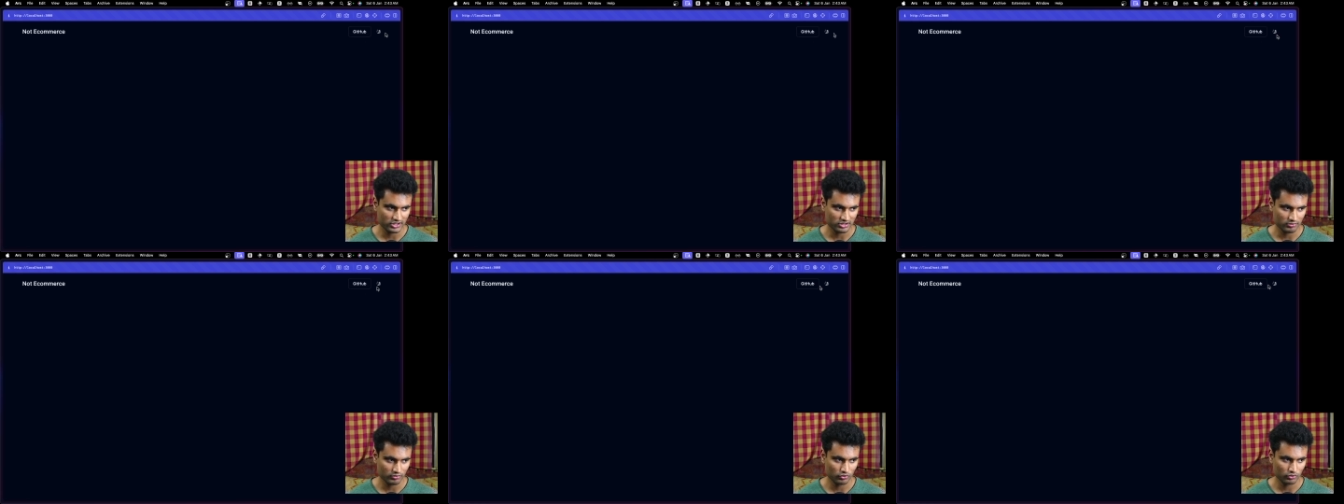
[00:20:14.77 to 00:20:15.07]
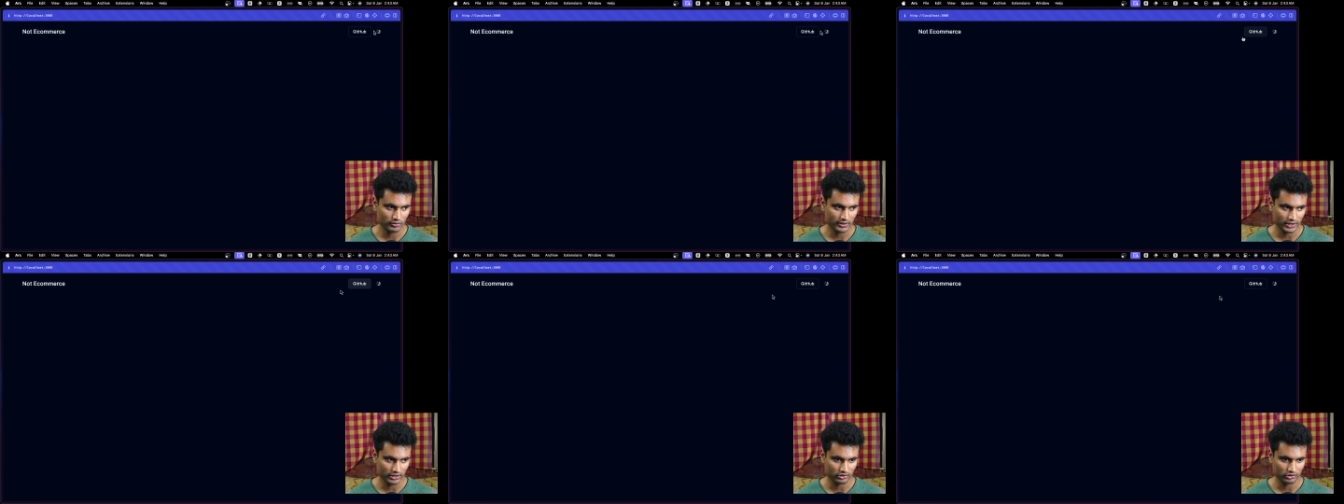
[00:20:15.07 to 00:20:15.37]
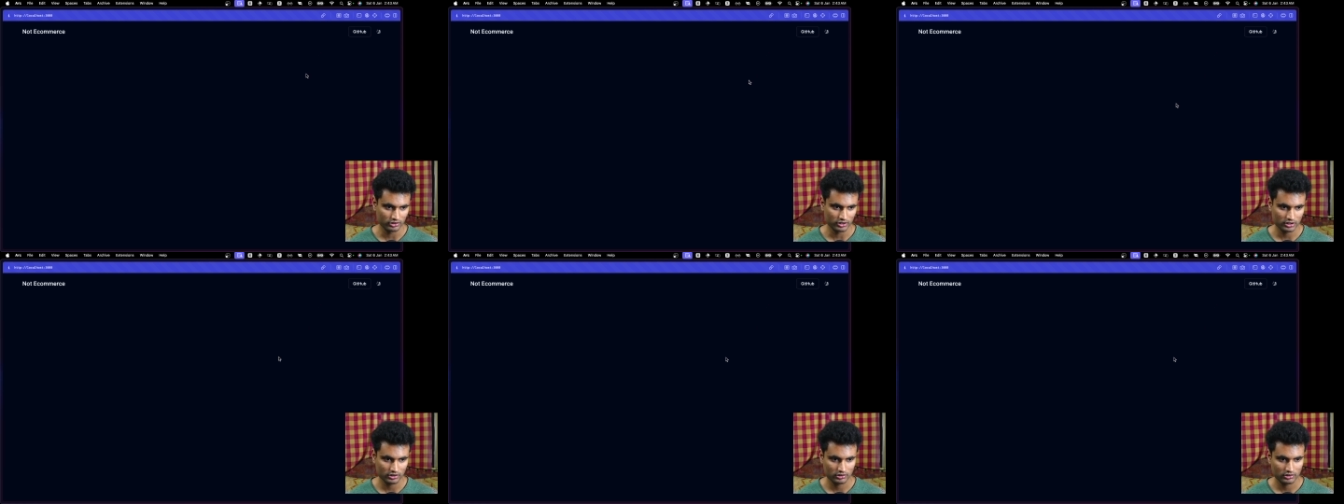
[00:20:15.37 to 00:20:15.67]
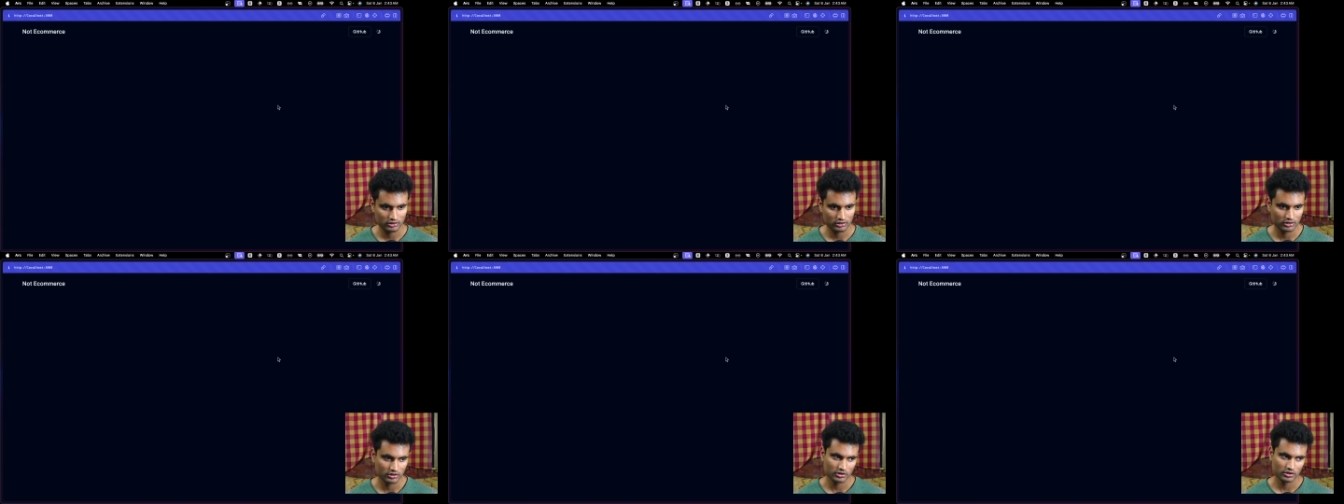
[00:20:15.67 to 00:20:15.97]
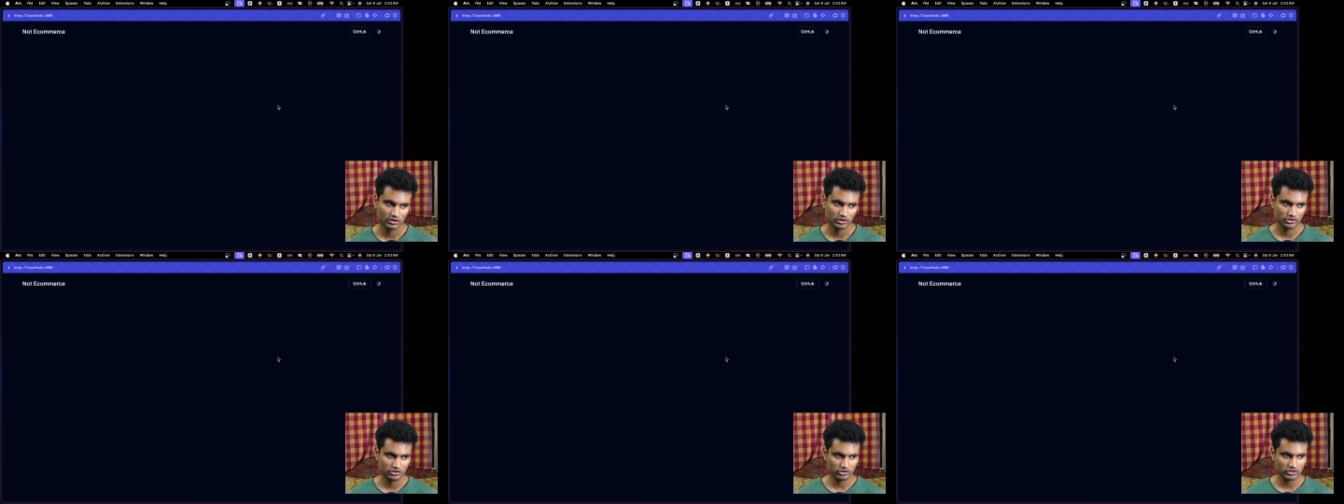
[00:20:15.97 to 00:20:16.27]
a moon icon now.
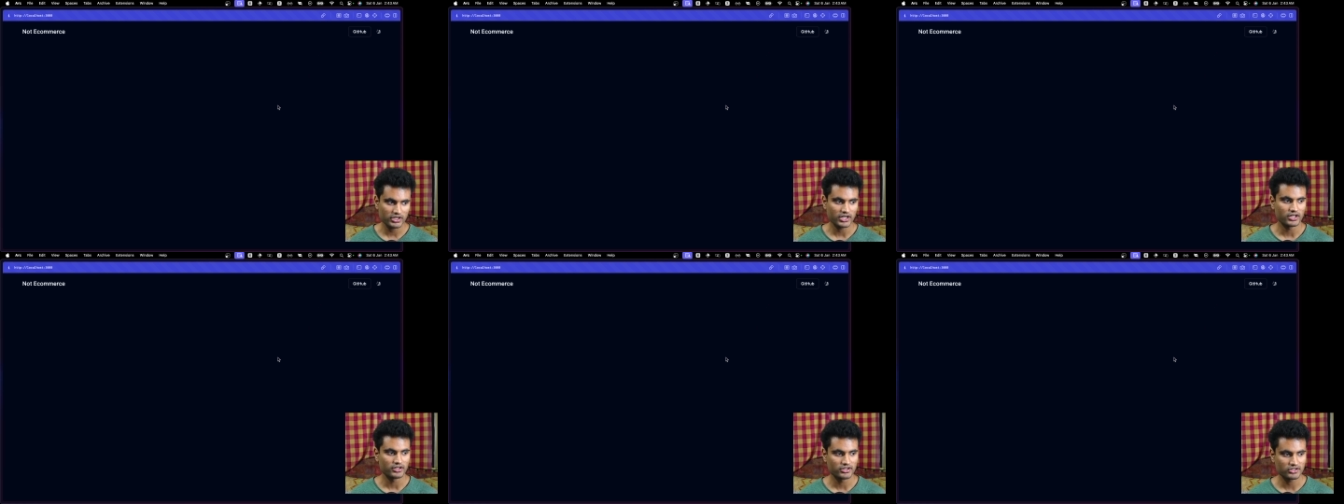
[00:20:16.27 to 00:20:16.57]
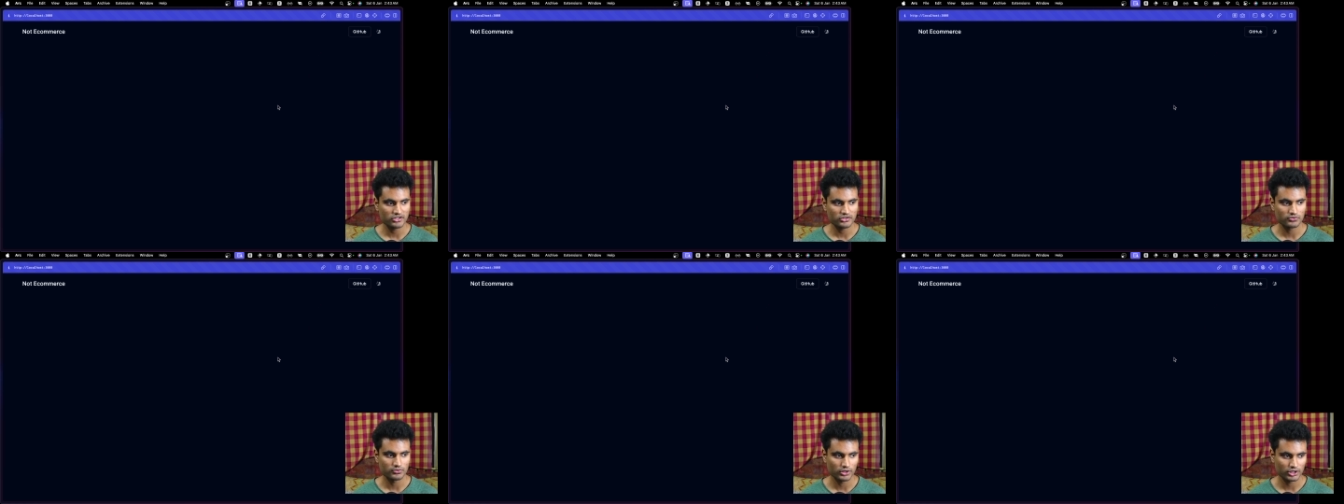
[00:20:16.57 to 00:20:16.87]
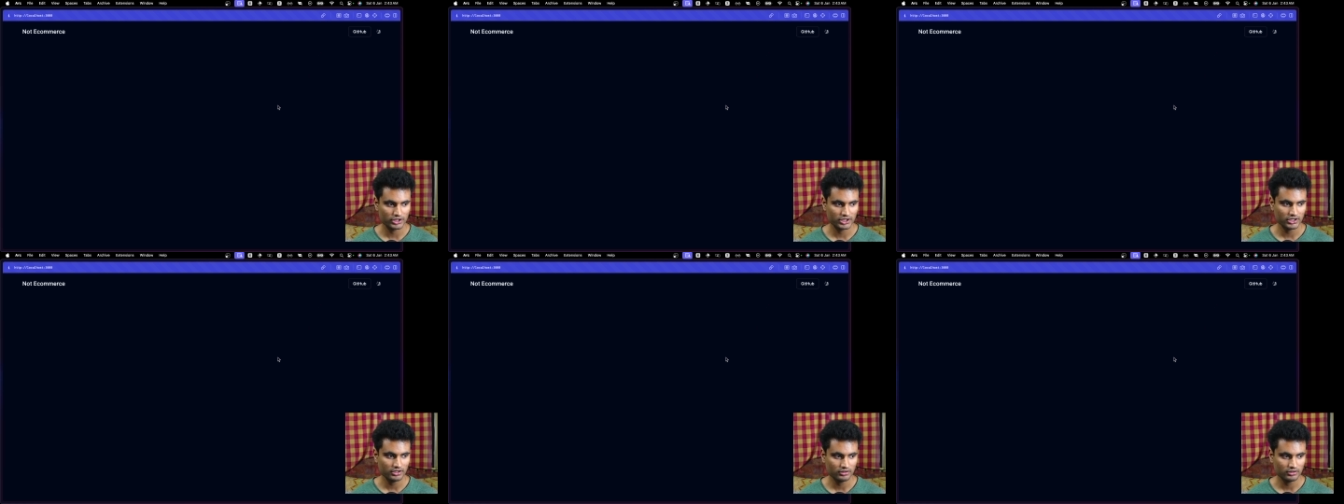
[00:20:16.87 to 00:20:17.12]
So yeah, this is working.